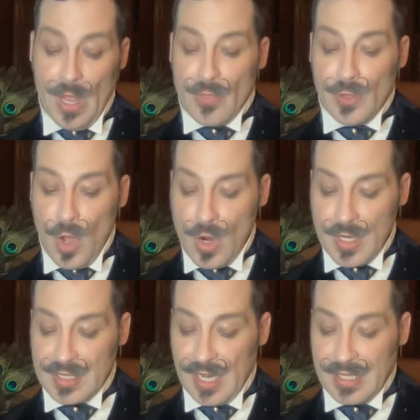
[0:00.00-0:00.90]
The
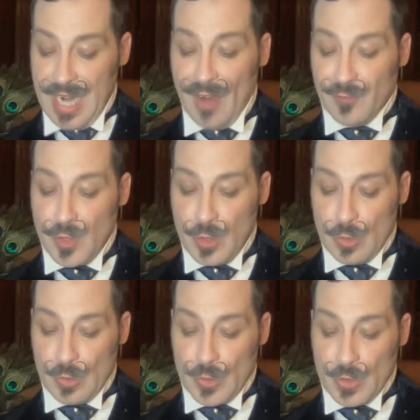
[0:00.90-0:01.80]
long Sunday
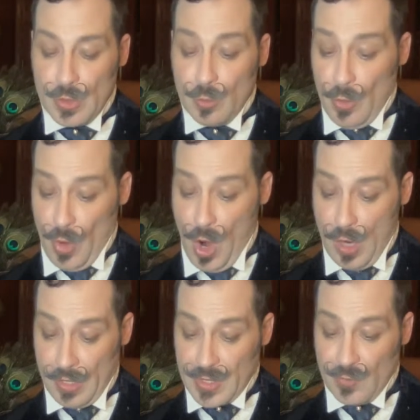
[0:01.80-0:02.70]
afternoons were the
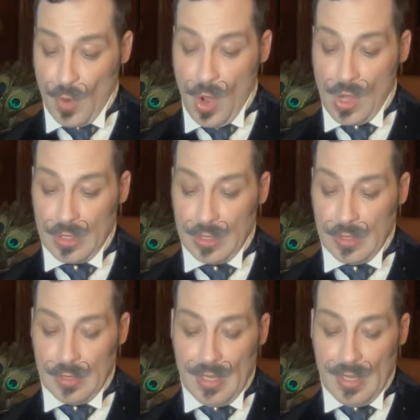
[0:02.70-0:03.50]
hardest of all.